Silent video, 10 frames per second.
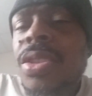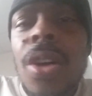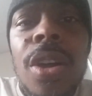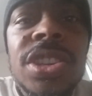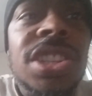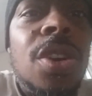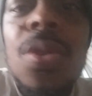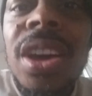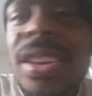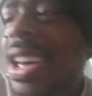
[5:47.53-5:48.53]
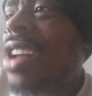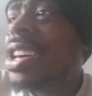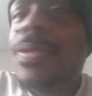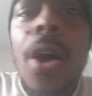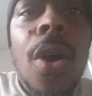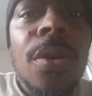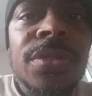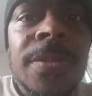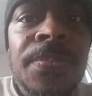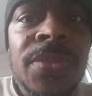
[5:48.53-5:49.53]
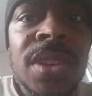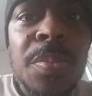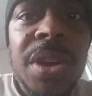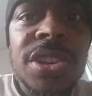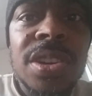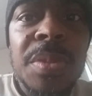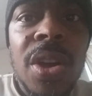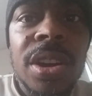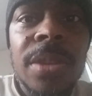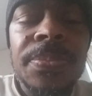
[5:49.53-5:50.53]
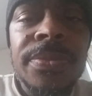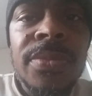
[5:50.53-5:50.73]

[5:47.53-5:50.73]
are still unevolved compared to America.